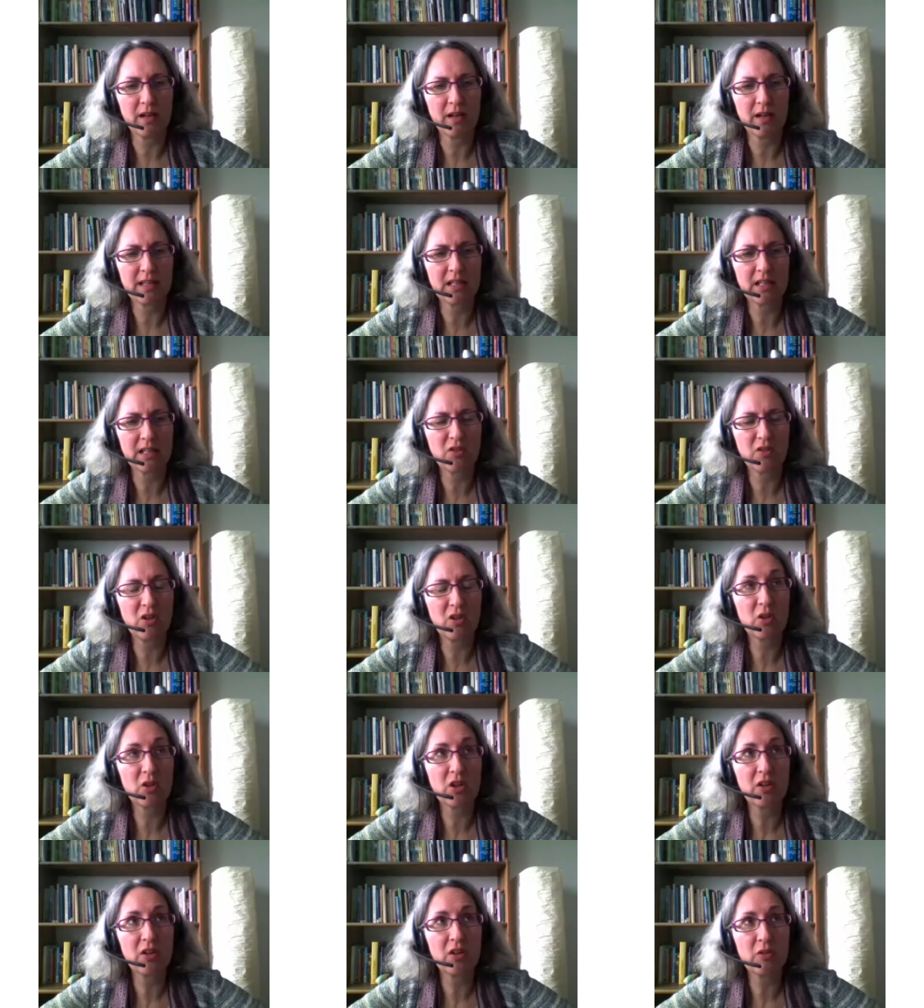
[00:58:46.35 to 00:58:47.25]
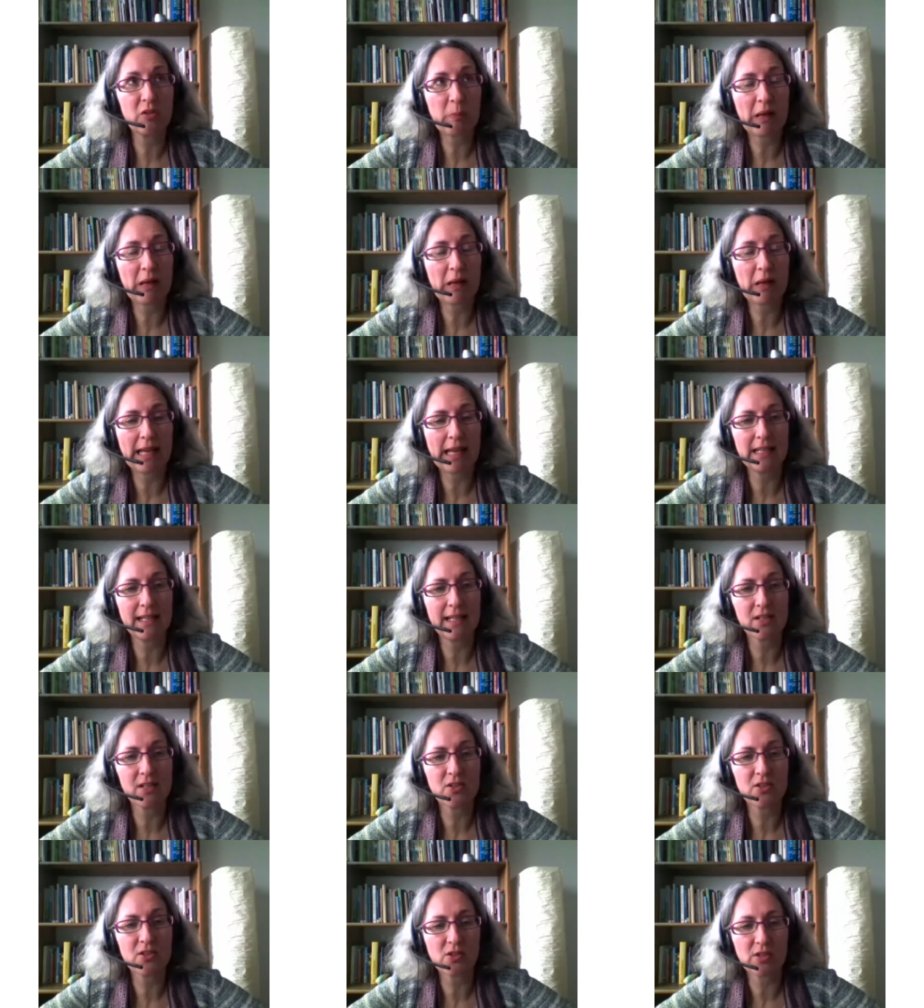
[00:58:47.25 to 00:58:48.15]
I think if you look on the
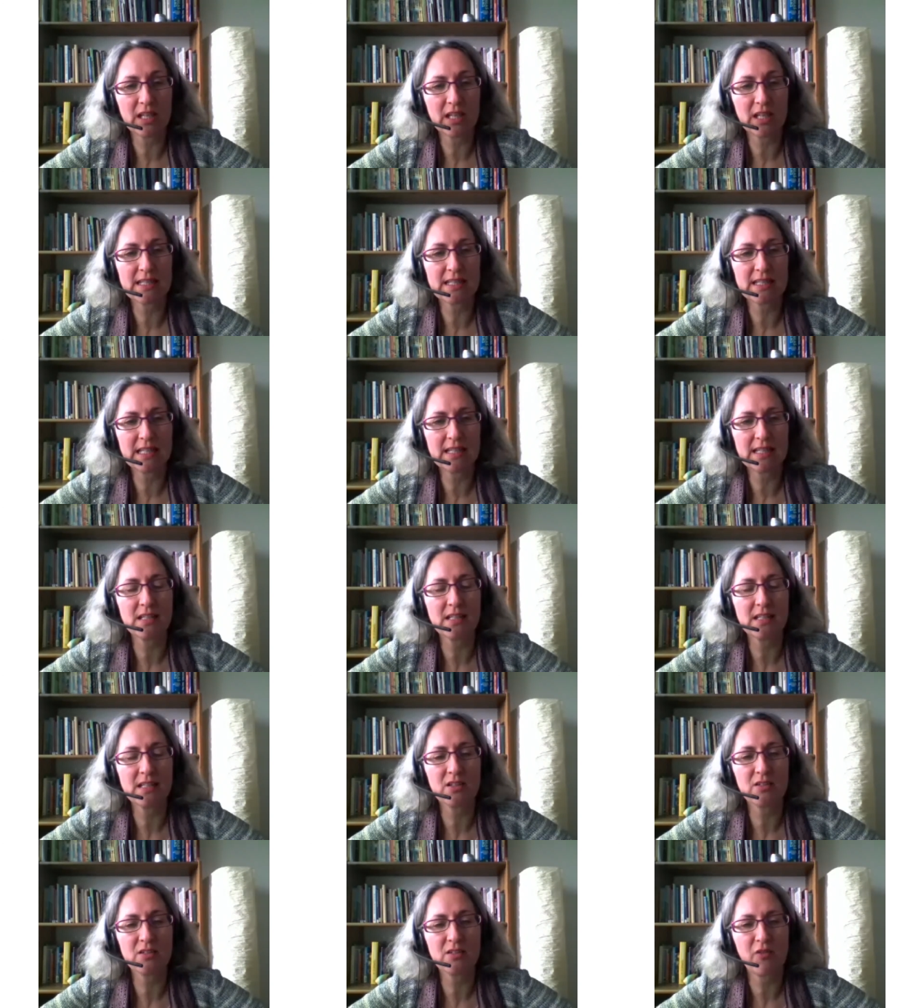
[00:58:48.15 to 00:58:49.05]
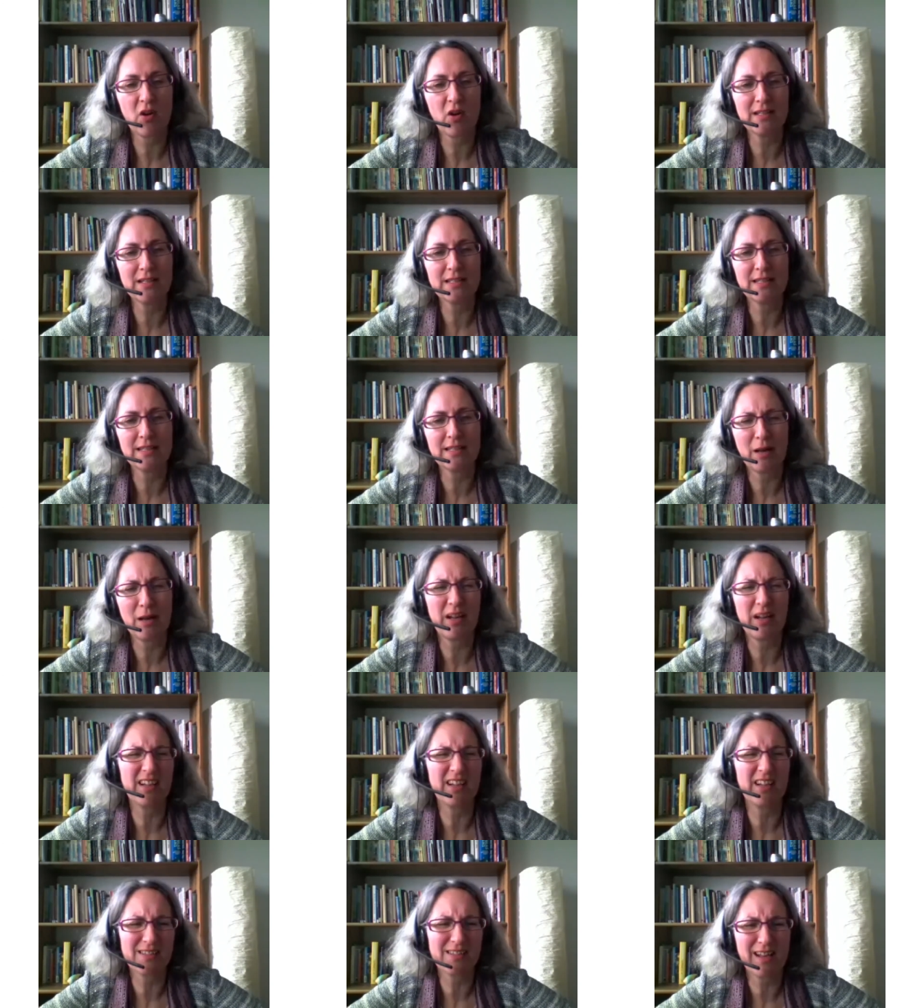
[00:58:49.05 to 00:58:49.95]
playlist, it's easier to find it that way,
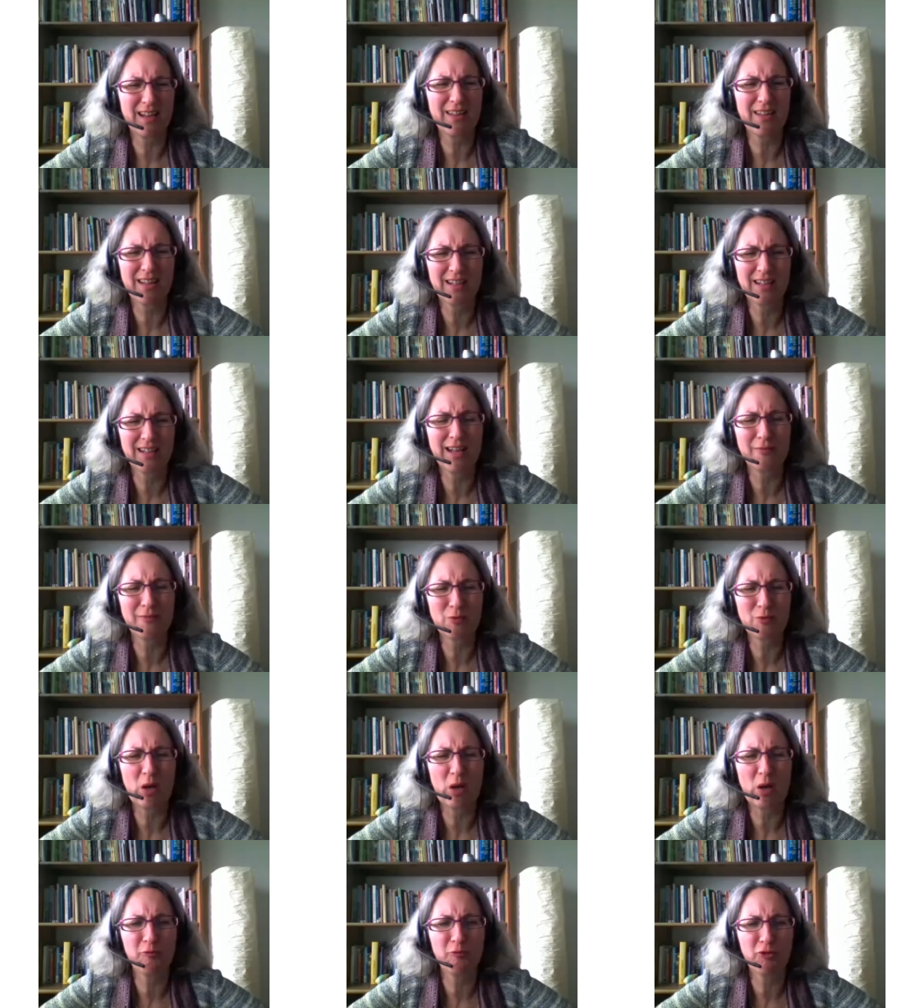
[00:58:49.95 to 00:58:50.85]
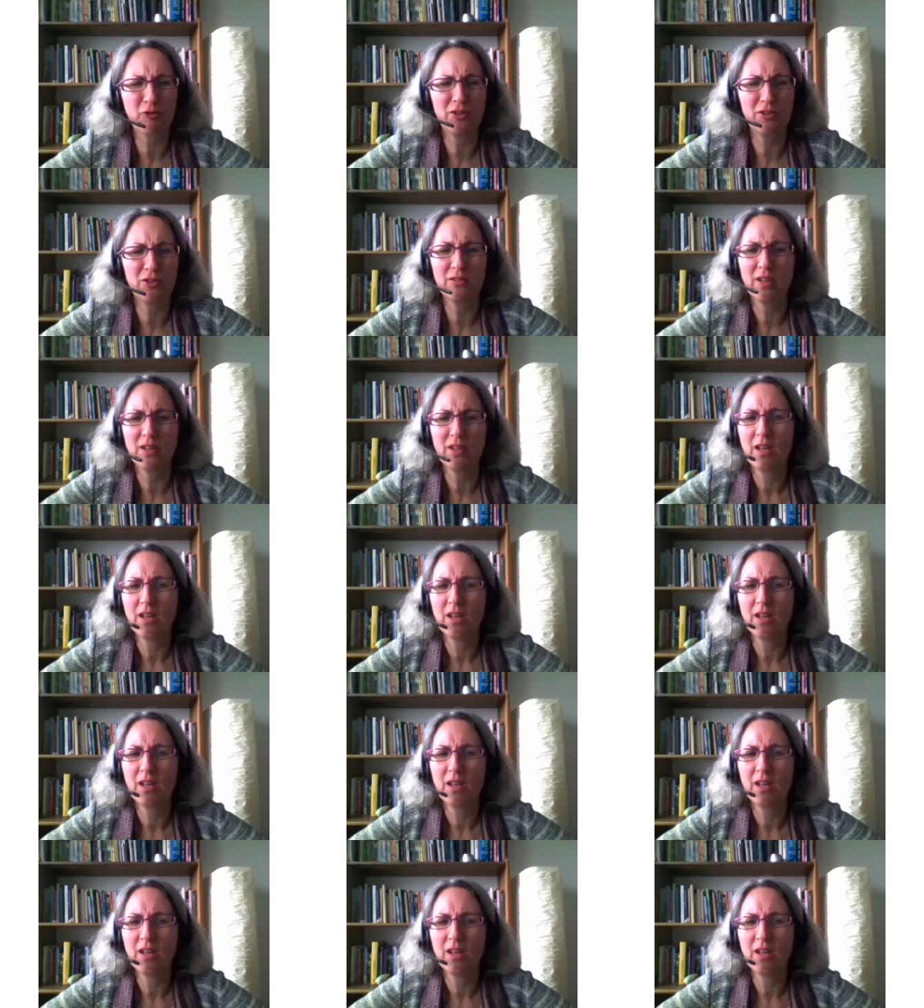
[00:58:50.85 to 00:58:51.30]
because I think I have quite a few